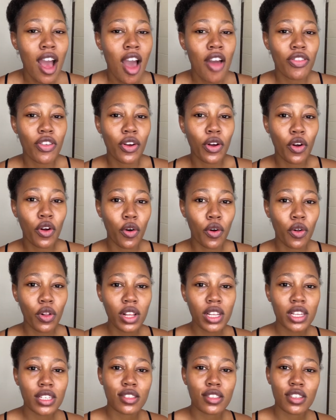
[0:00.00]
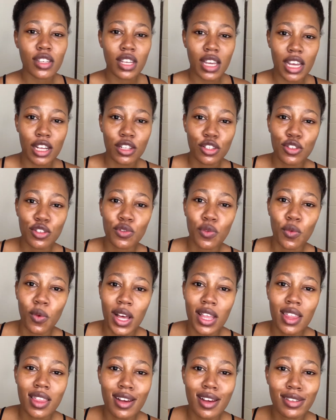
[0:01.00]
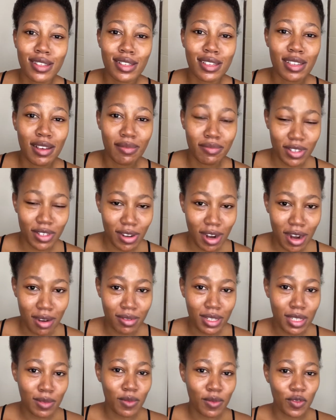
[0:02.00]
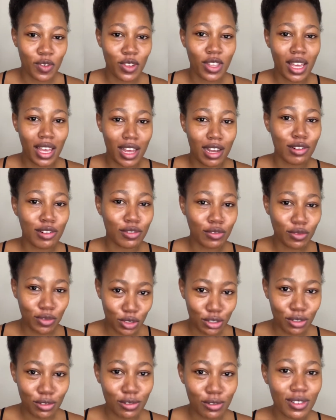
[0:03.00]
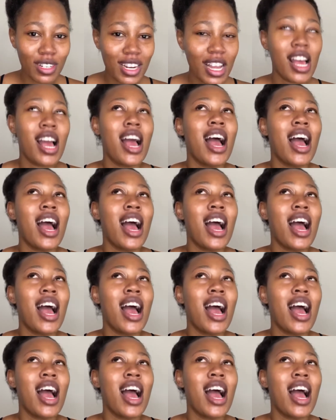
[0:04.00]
The goal is to get to 1,000 subscribers before the end of June.